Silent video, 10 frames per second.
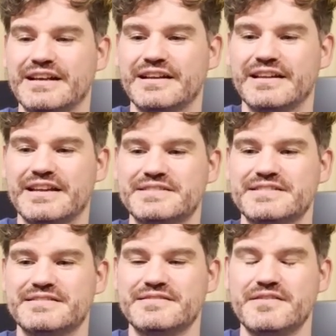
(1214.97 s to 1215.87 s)

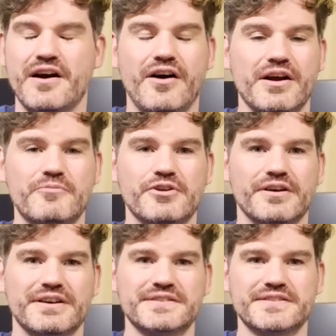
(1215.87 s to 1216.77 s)
let's
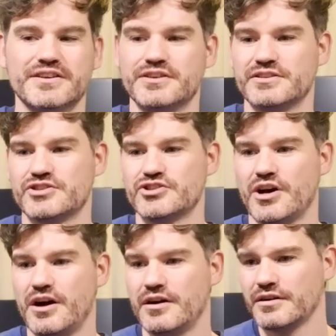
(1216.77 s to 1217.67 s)
hybridize a
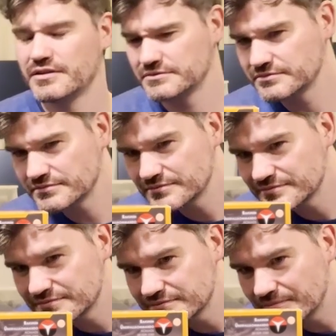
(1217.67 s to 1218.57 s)
shark,
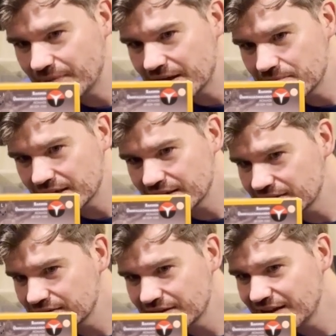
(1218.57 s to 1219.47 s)
maybe,
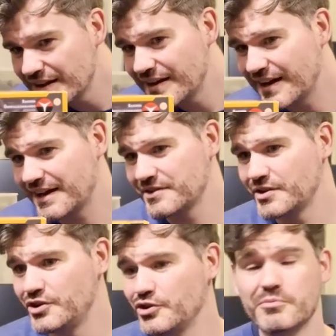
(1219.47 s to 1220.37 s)
and a
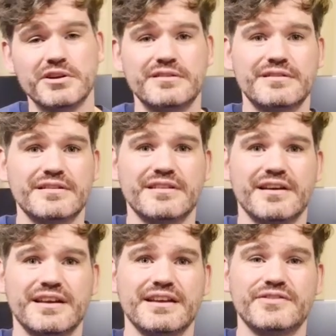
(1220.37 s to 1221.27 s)
human.
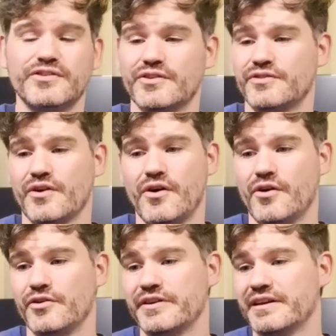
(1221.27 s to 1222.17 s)
Like, it's just
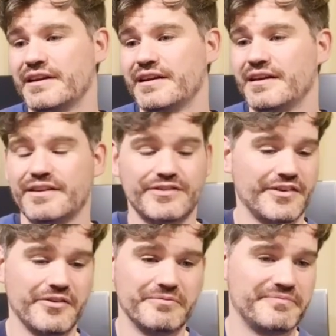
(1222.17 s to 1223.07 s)
odd.
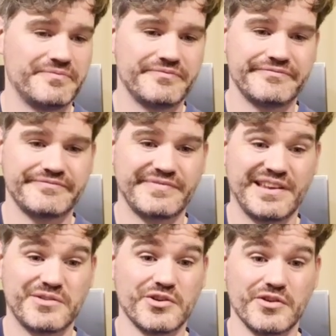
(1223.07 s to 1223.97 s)
So
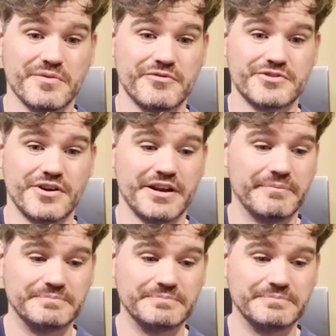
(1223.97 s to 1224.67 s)
good on them for trying it.